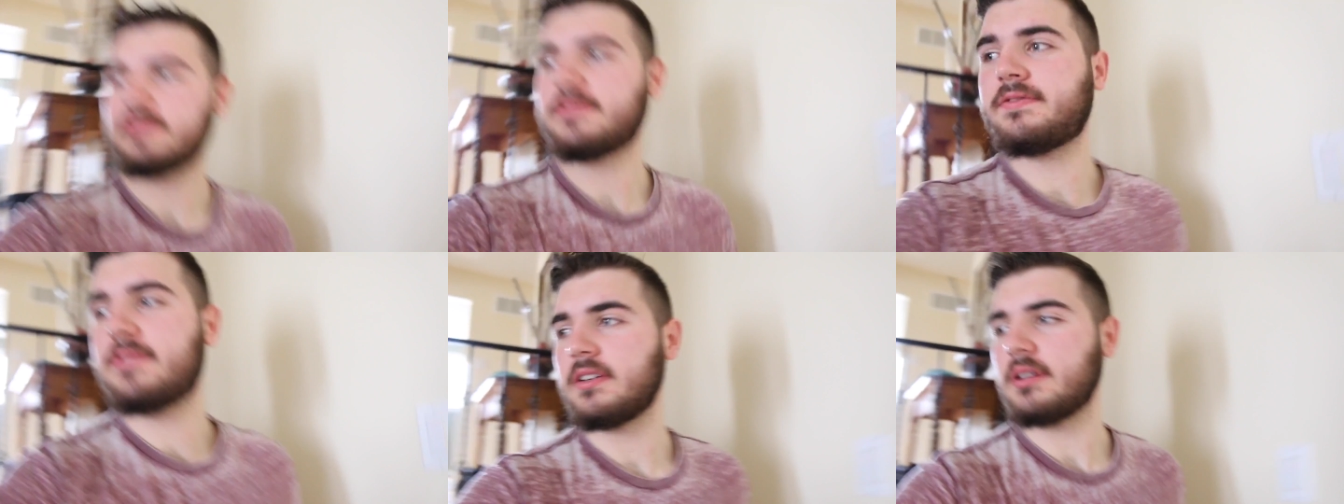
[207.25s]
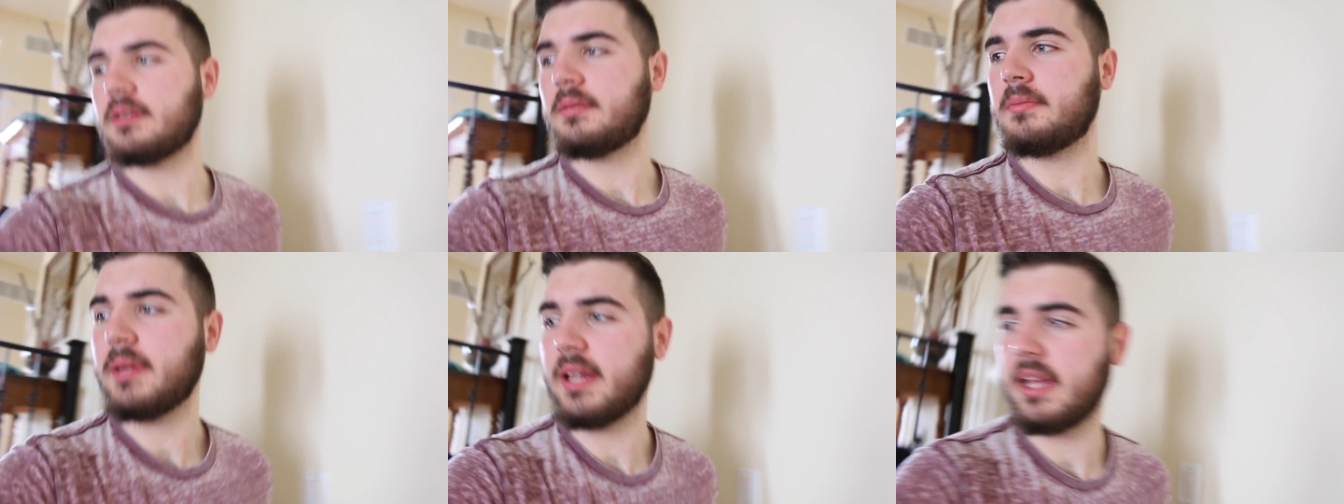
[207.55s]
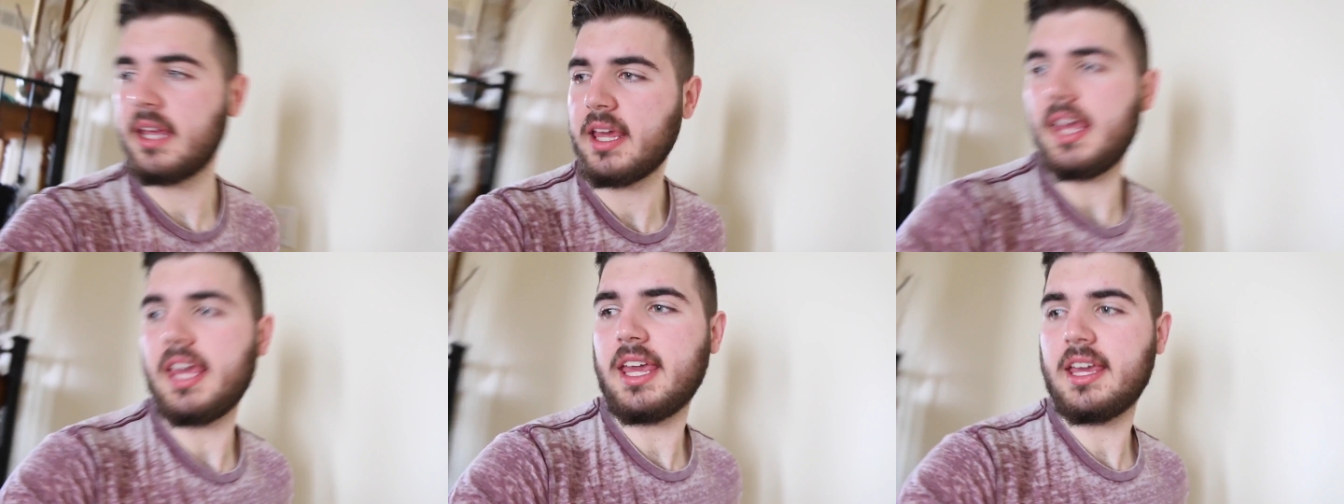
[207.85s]
from
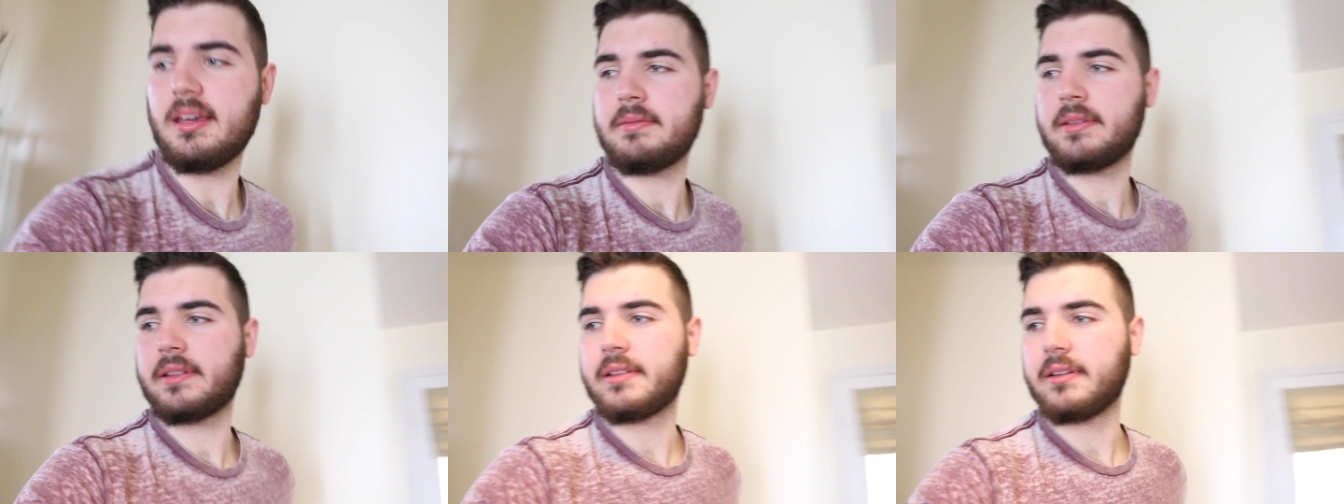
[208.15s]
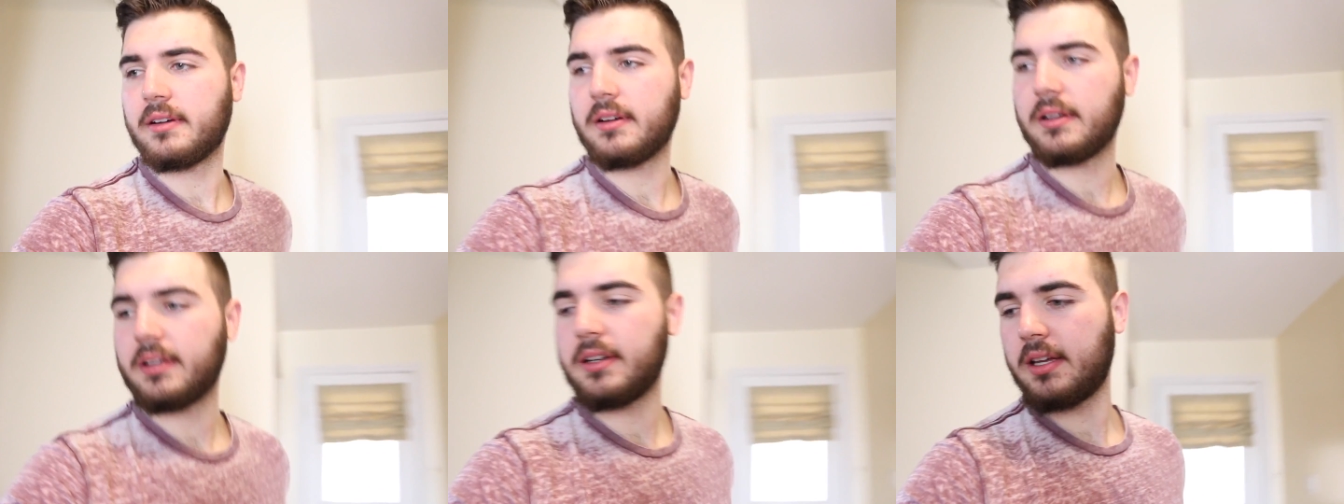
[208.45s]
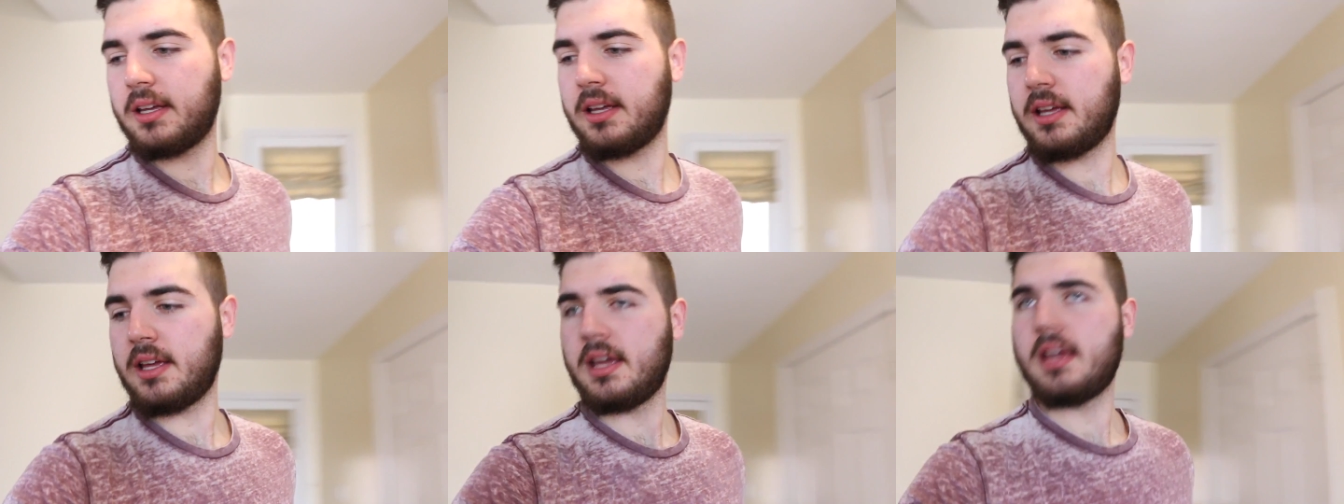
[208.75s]
Amazon,
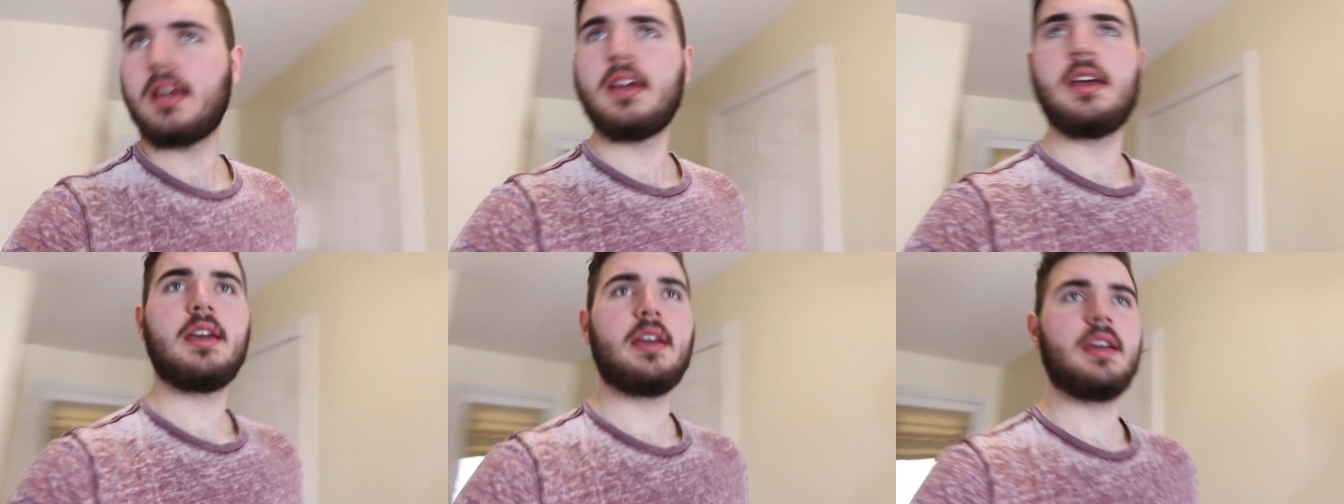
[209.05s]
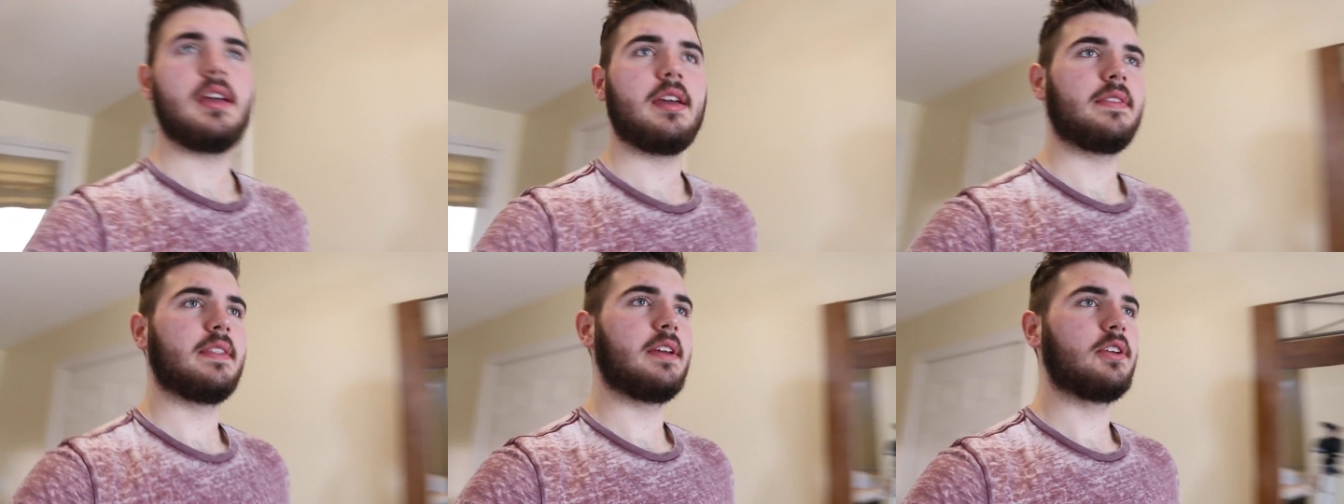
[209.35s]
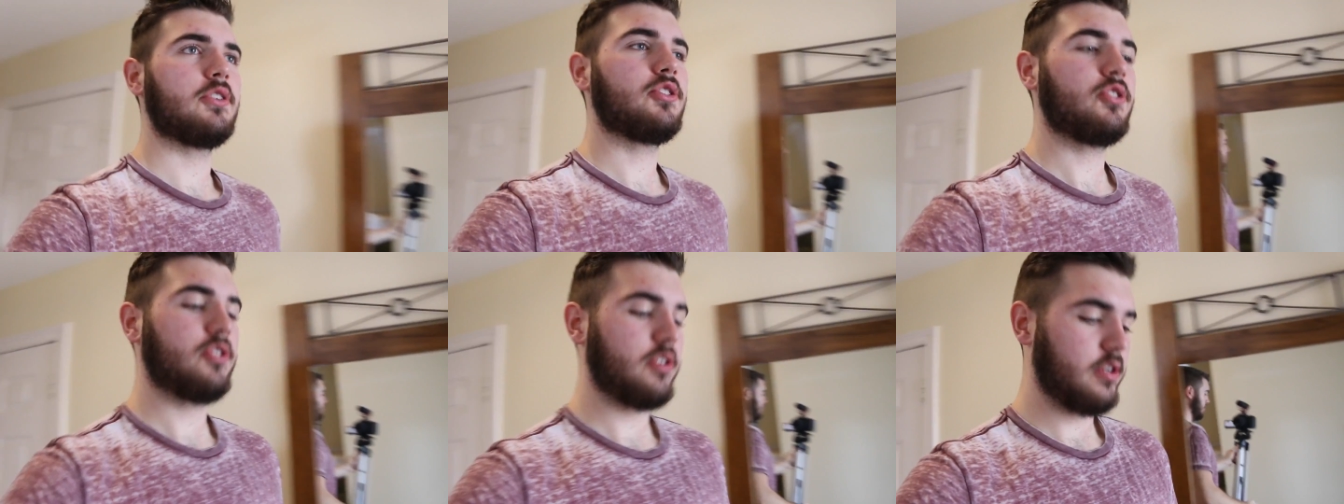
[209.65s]
and
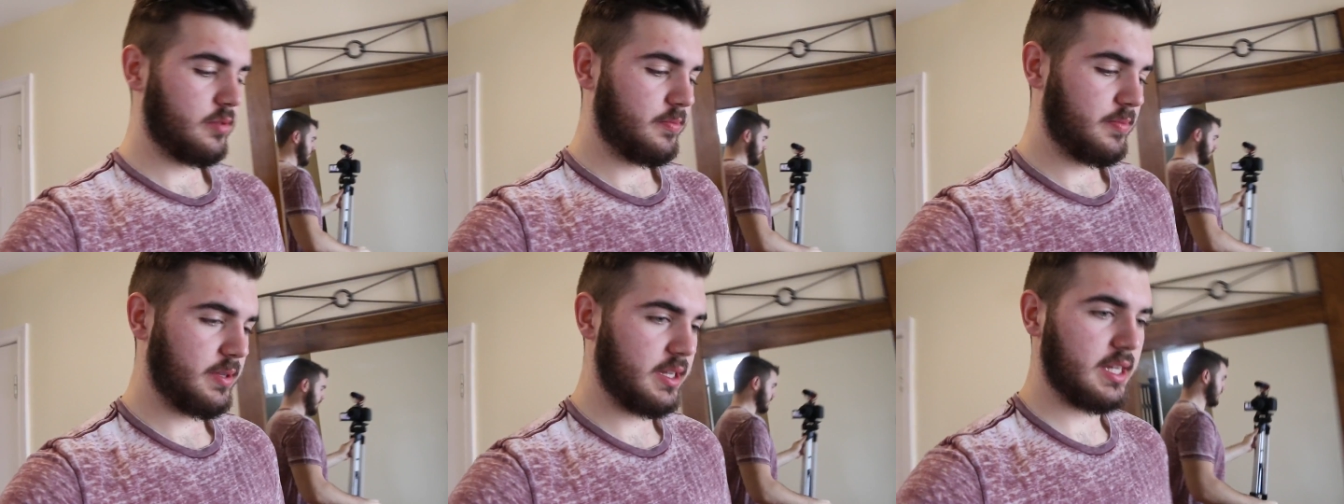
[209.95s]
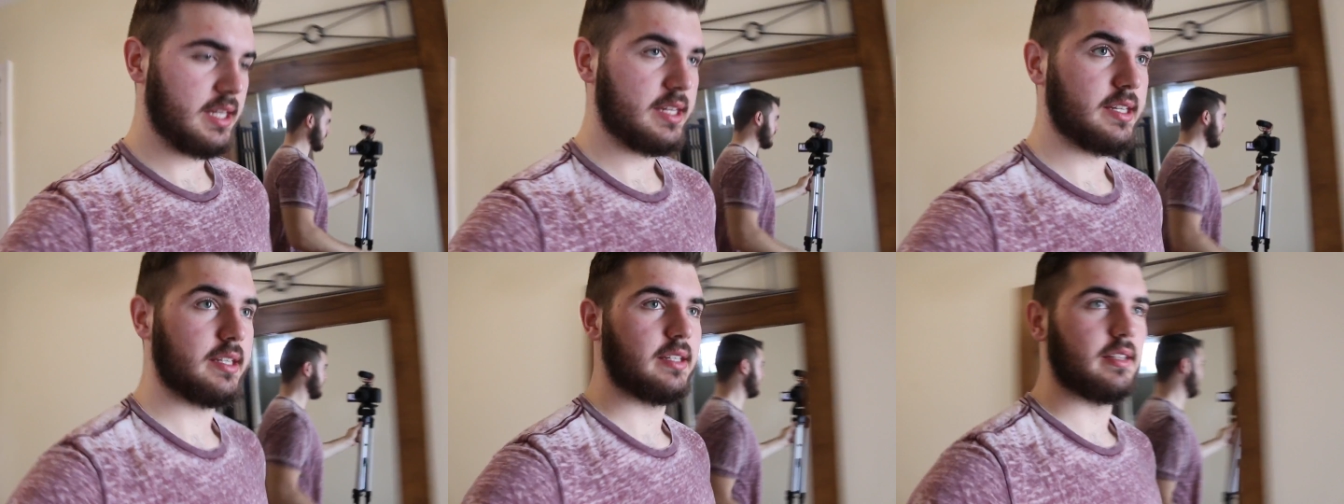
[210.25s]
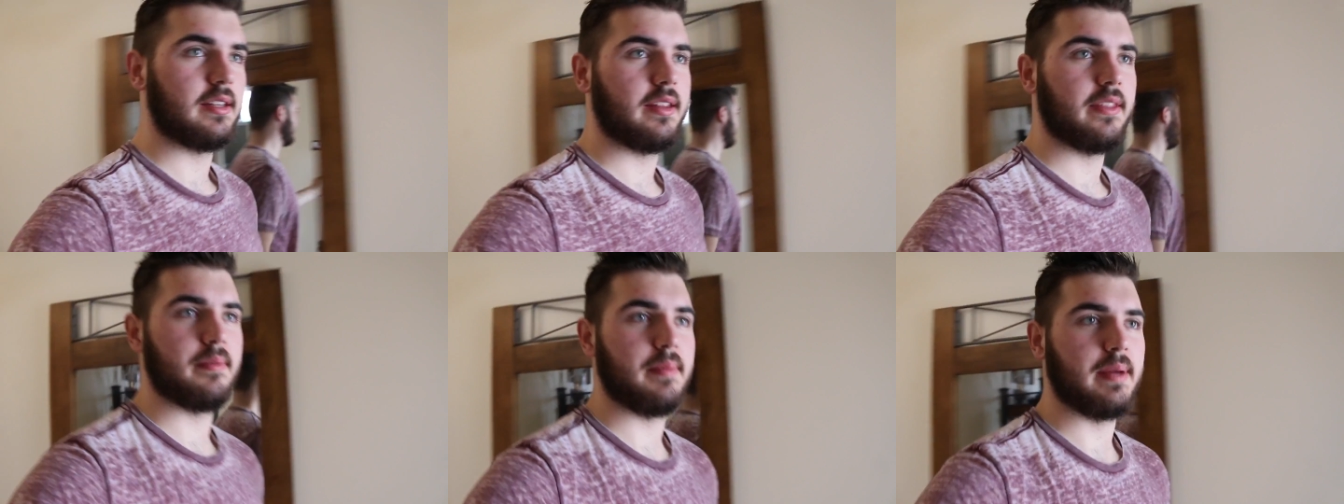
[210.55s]
they should be
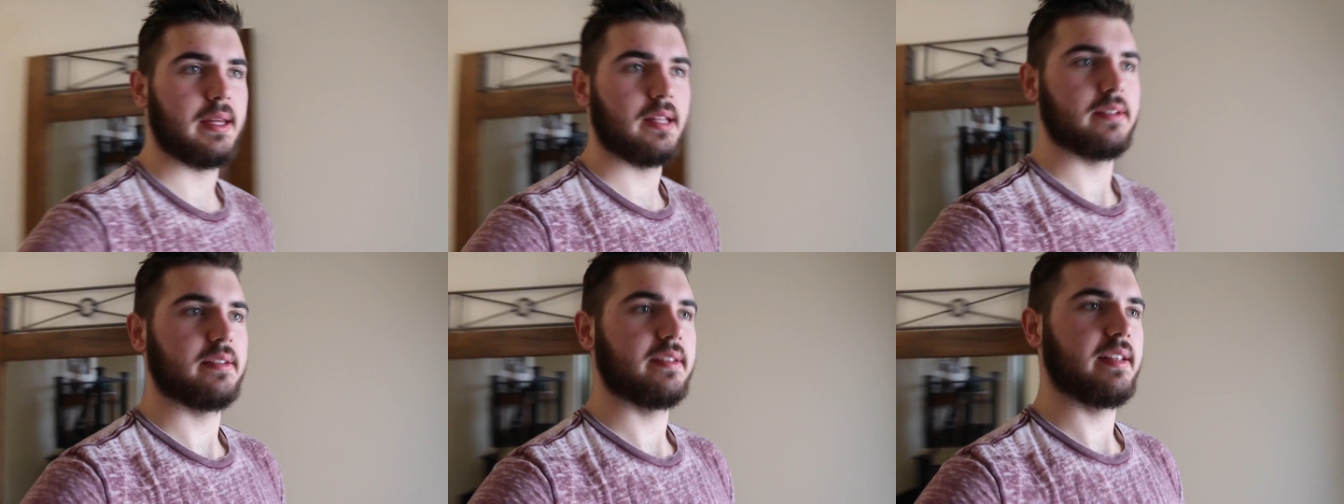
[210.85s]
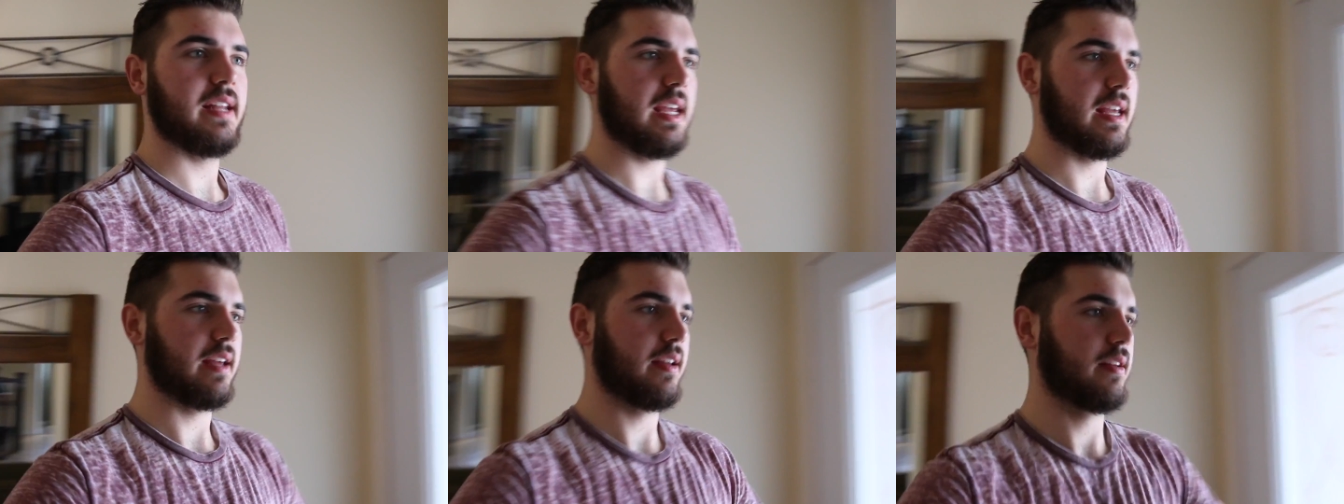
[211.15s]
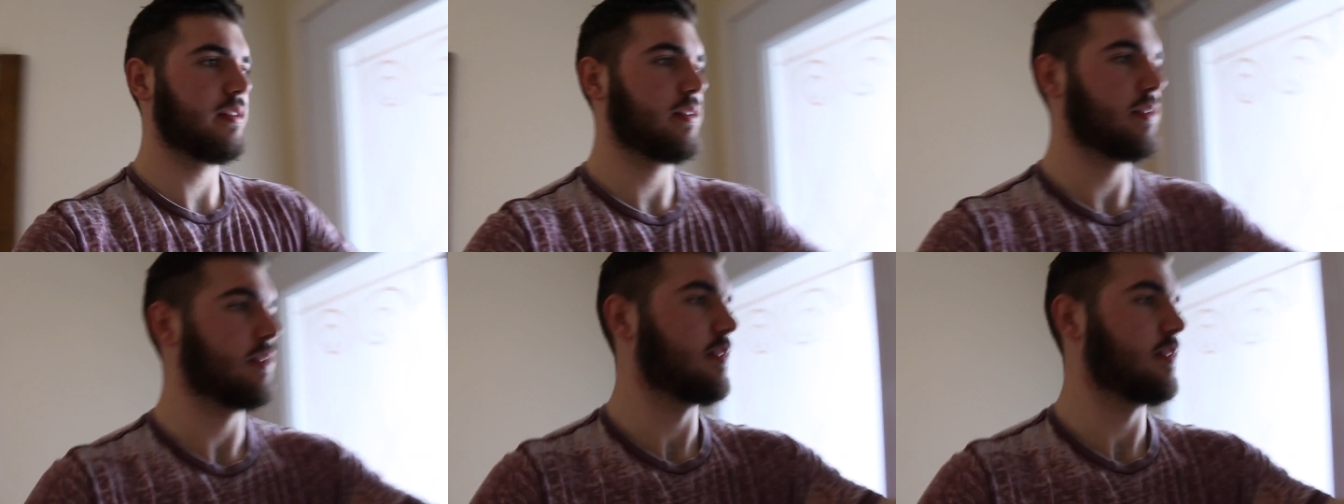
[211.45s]
in the mail today.